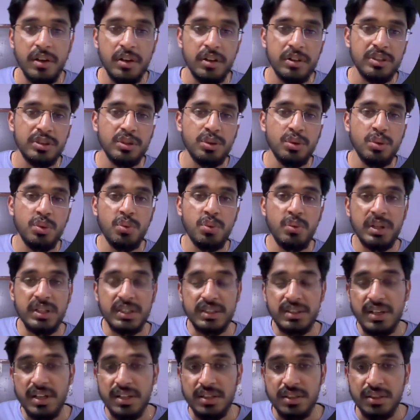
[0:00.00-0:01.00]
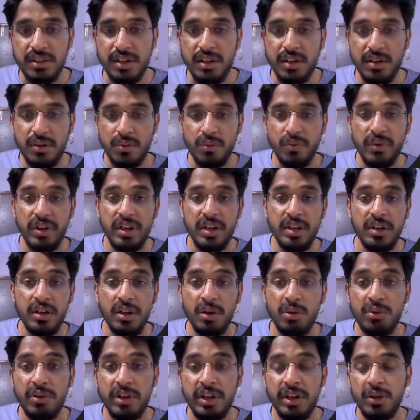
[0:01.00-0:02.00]
so once that's done, we
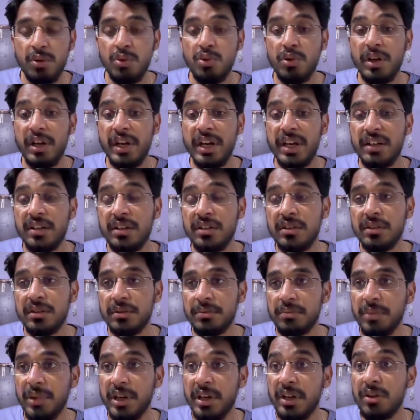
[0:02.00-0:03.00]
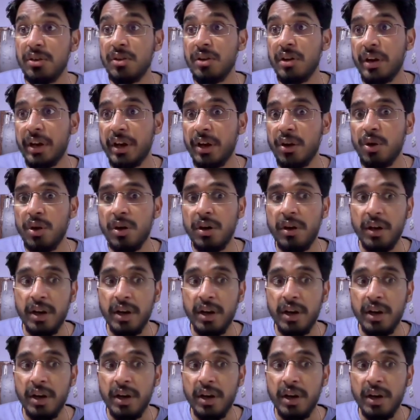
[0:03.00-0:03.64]
now need to create a particular record,